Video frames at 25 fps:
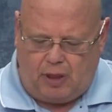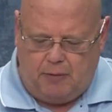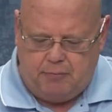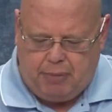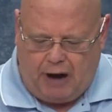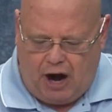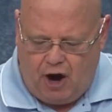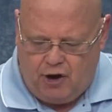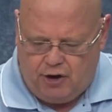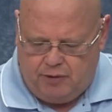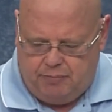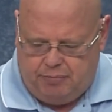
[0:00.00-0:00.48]

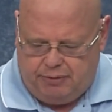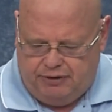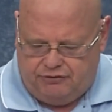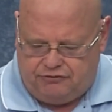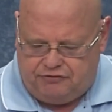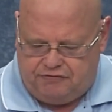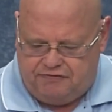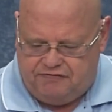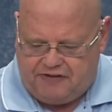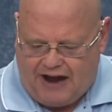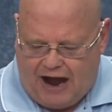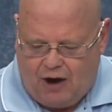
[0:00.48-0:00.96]

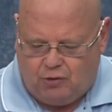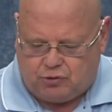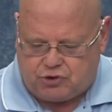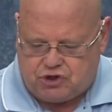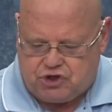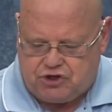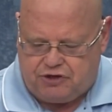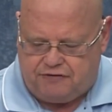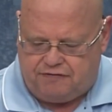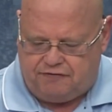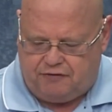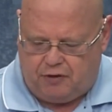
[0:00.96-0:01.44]
Barnabas
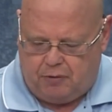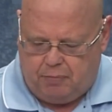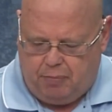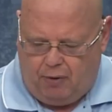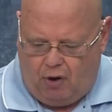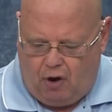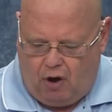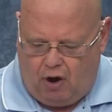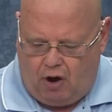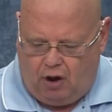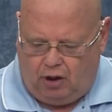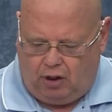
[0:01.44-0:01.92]
vouched for
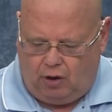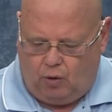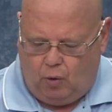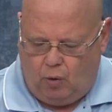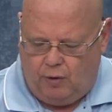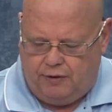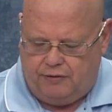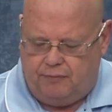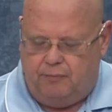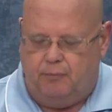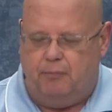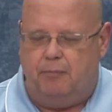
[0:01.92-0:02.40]
Paul
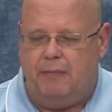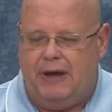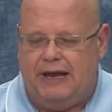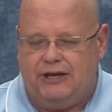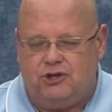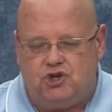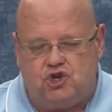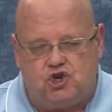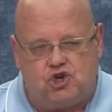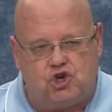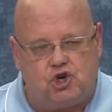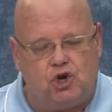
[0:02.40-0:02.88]
or
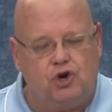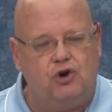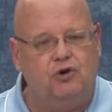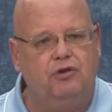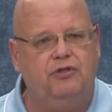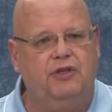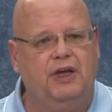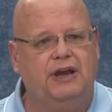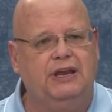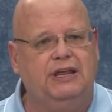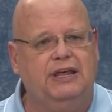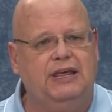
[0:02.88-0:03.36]
made
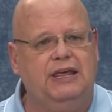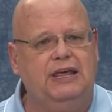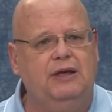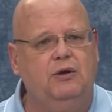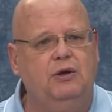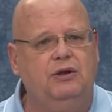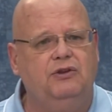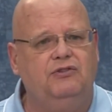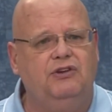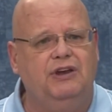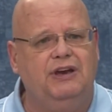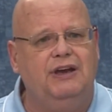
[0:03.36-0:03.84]
sure that
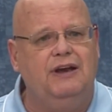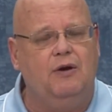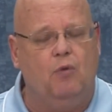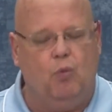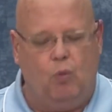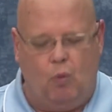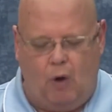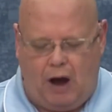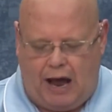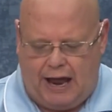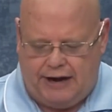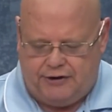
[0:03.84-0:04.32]
he
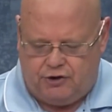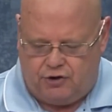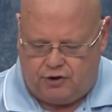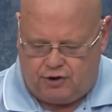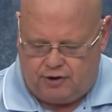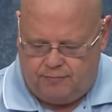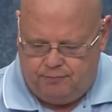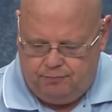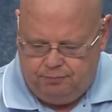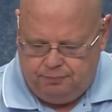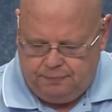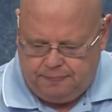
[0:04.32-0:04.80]
didn't
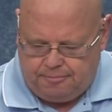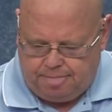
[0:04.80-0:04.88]
wander.